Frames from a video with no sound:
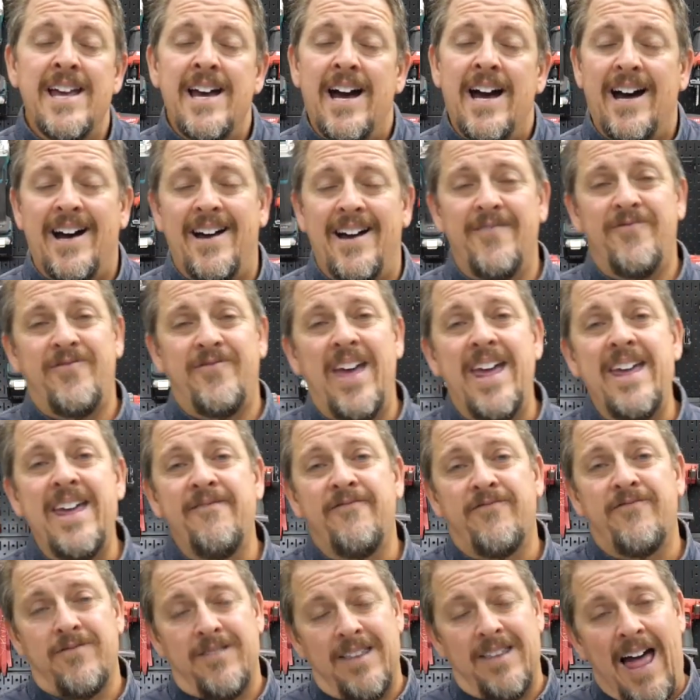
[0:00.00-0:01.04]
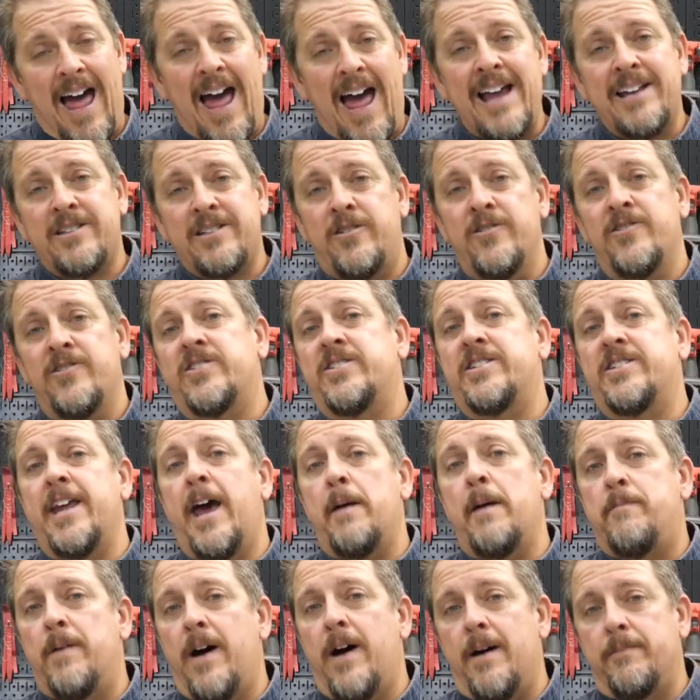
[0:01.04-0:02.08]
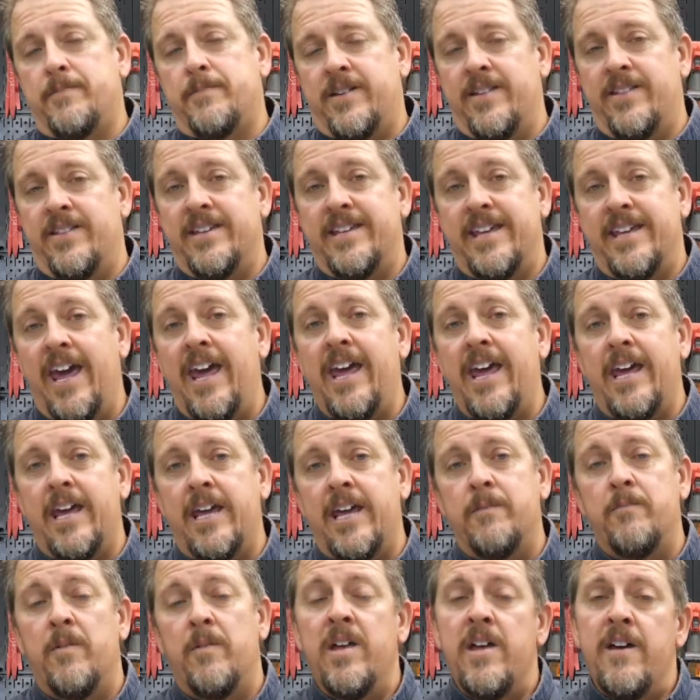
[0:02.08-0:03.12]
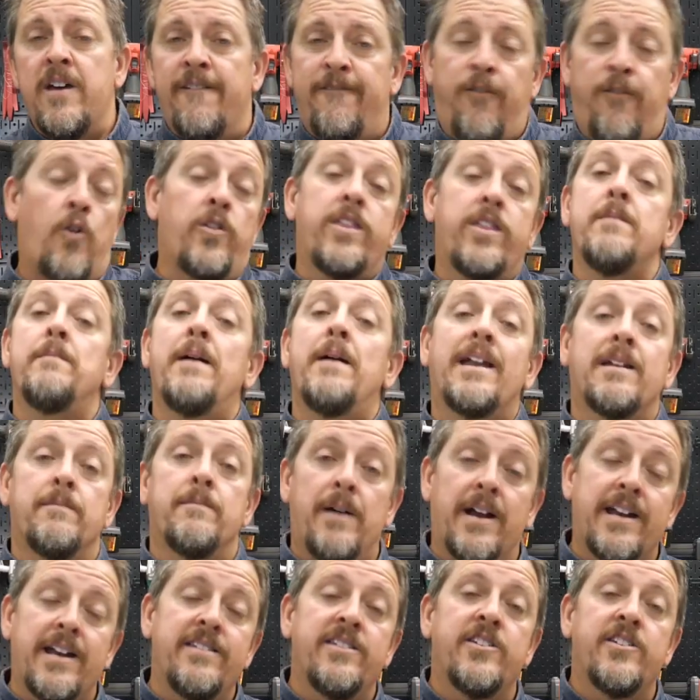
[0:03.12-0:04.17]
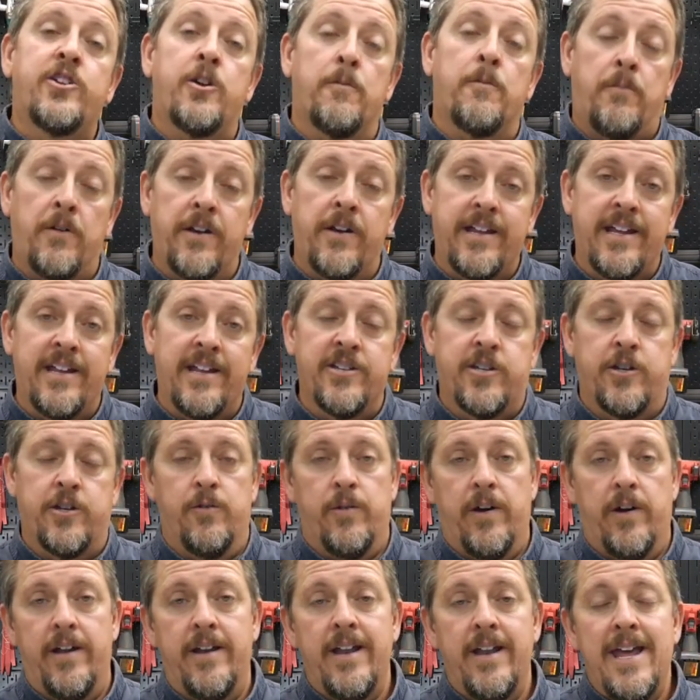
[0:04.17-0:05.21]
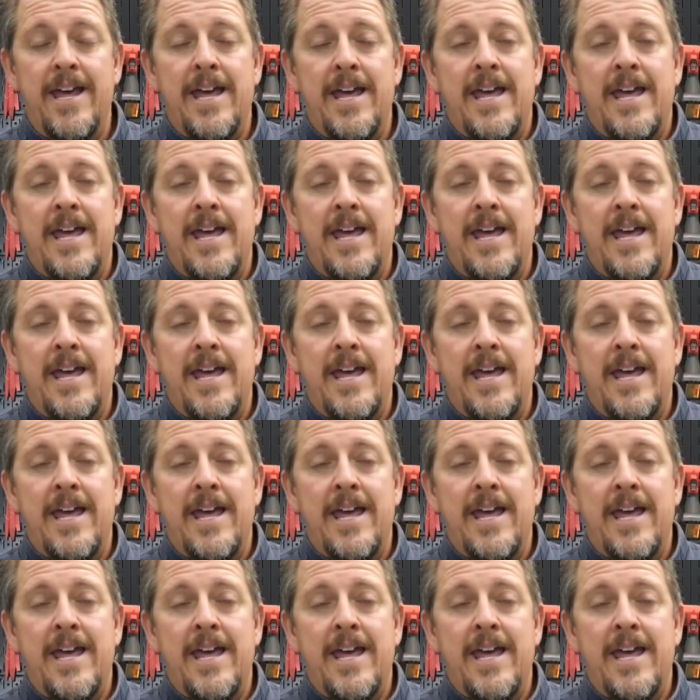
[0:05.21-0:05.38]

uh, they've lacked to step up to the game for the amount of money that you're putting into it.